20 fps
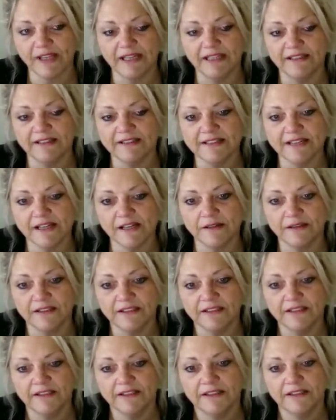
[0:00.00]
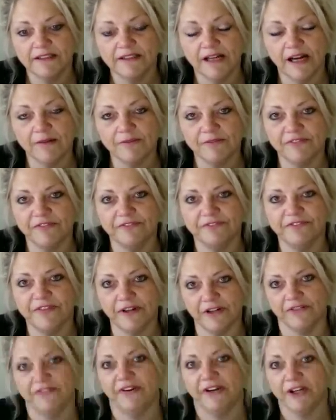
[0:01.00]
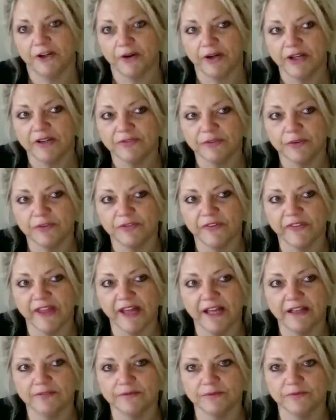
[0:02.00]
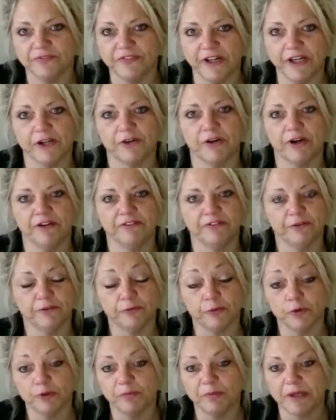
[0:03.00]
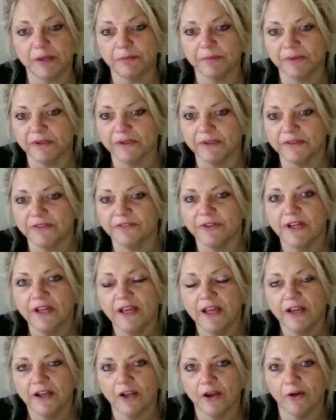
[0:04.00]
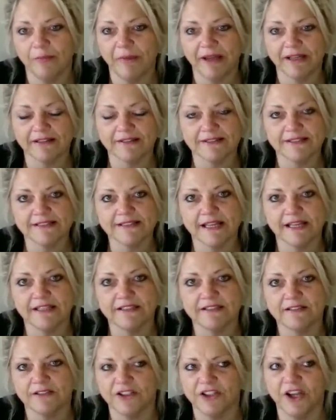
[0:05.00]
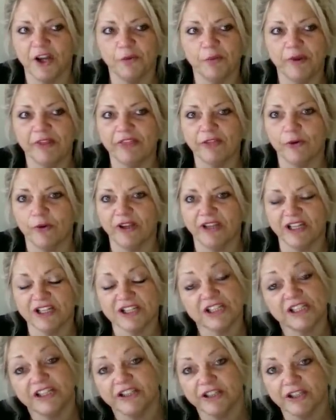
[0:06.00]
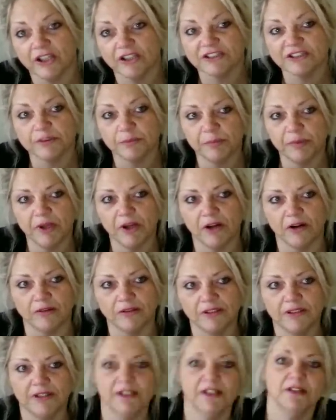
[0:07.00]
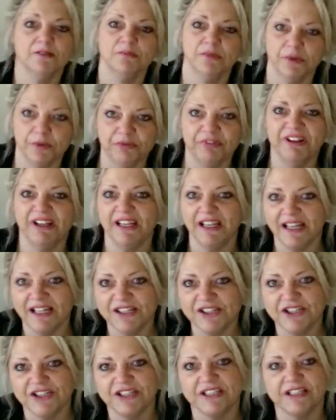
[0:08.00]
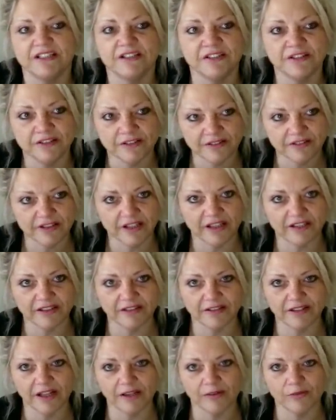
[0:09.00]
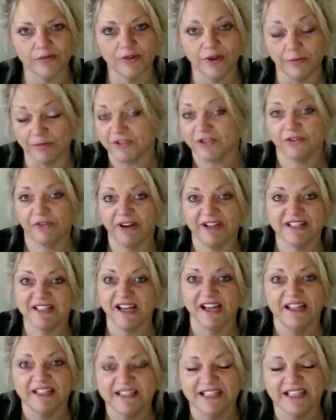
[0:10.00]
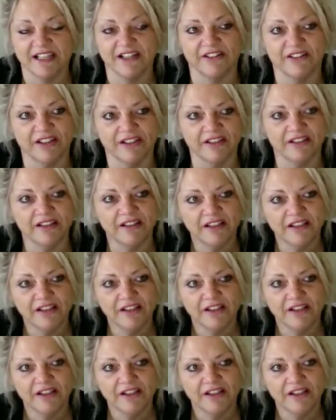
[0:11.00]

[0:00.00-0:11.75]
And I'm very, very grateful for that. I'm very grateful for all the people who have come back and said, we thought initially you'd lost the plot, but we realised you didn't, and it was a great idea, and,